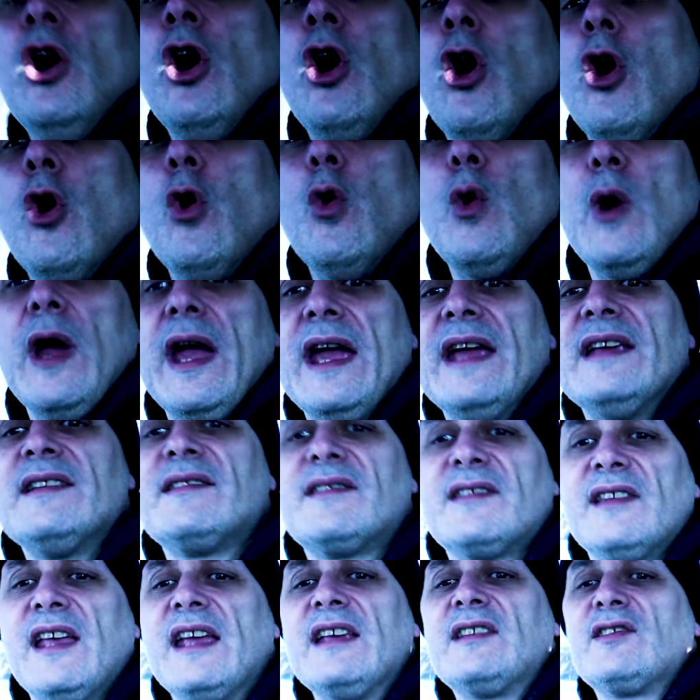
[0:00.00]
Who
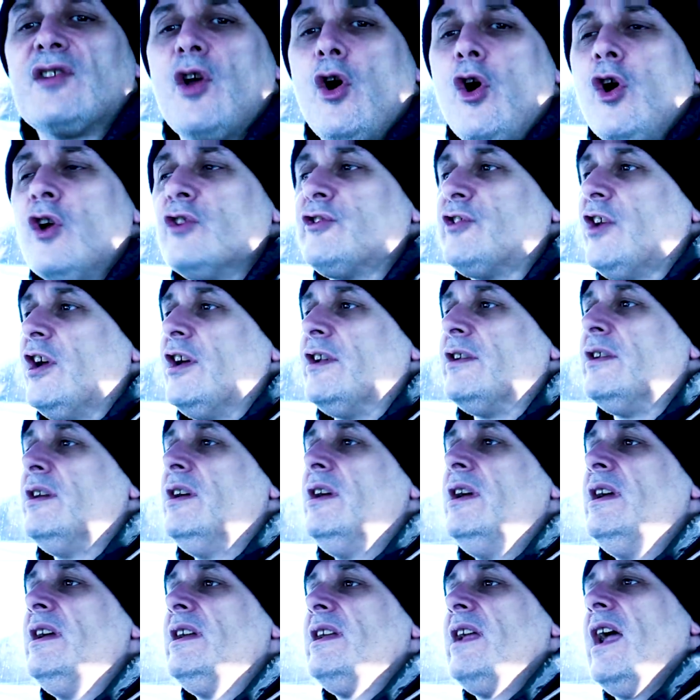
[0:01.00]
is this usin'? And
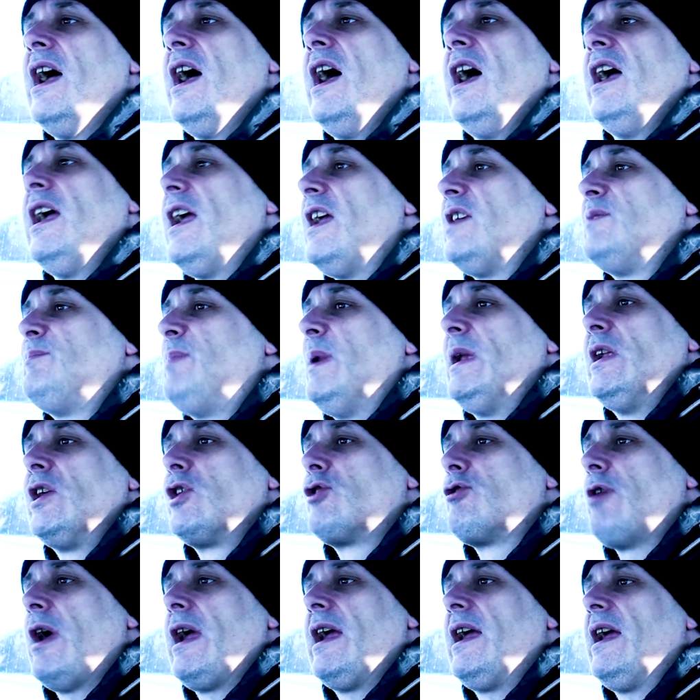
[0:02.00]
yeah, he's been a
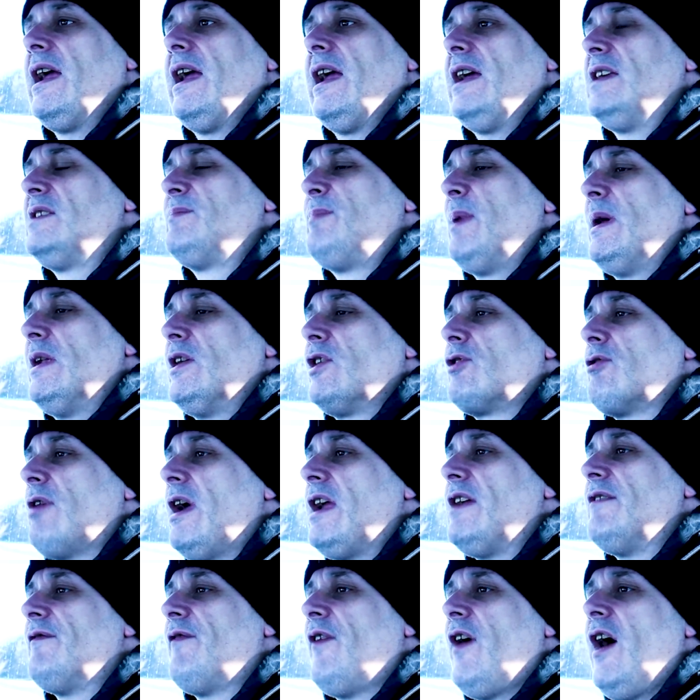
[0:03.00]
great he's been a
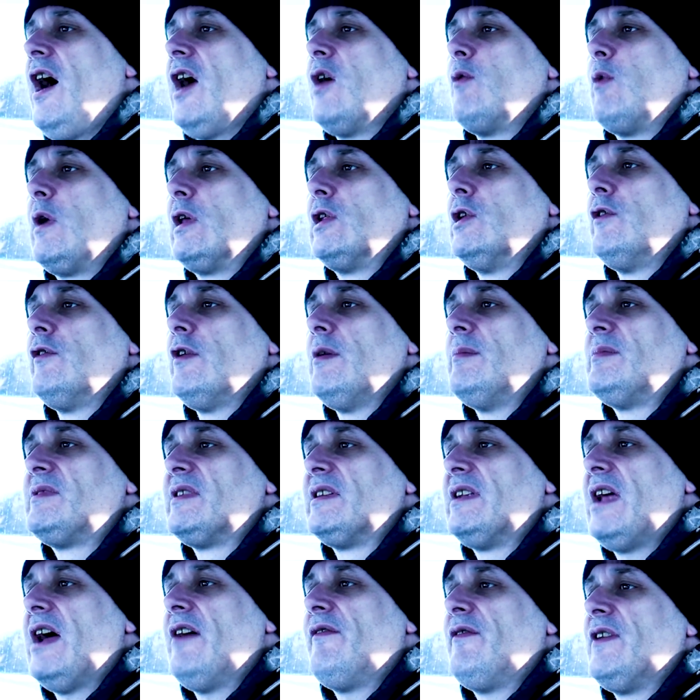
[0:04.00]
great fight. We love him
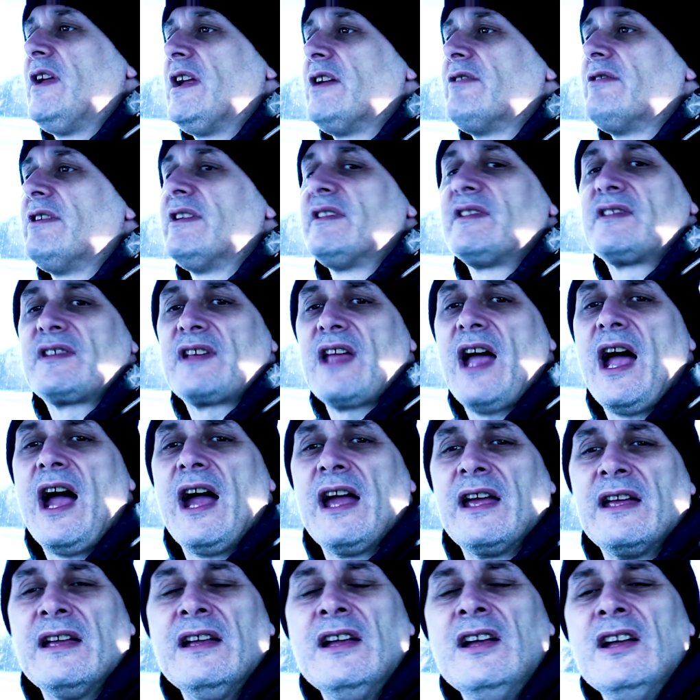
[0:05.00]
to death here at
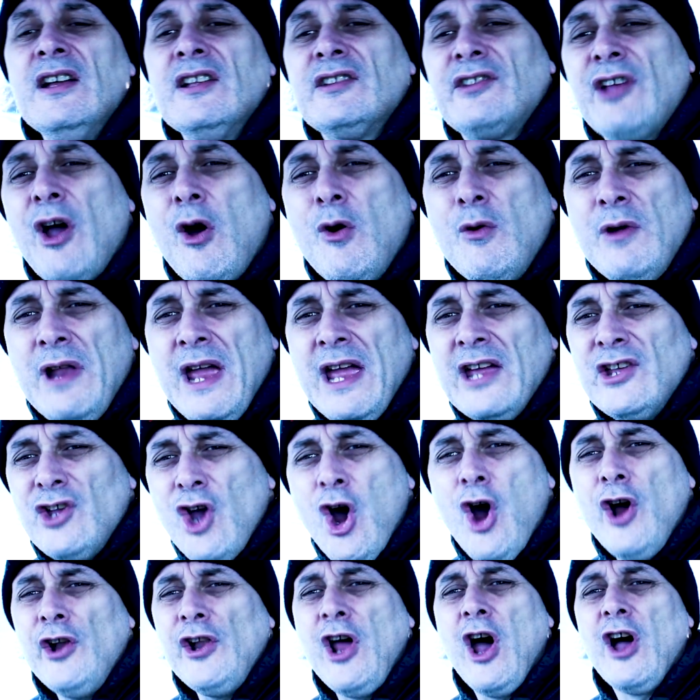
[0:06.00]
Sky. Tony,
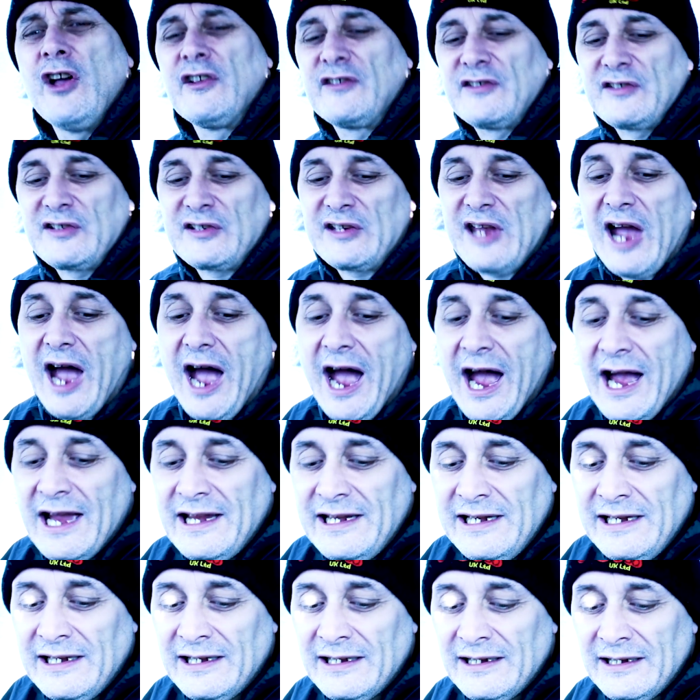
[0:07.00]
you're not
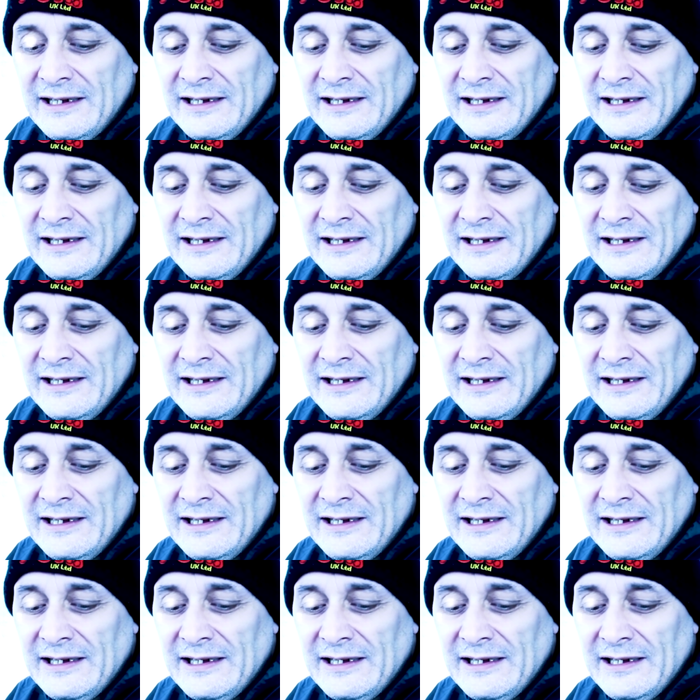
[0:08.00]
Sky.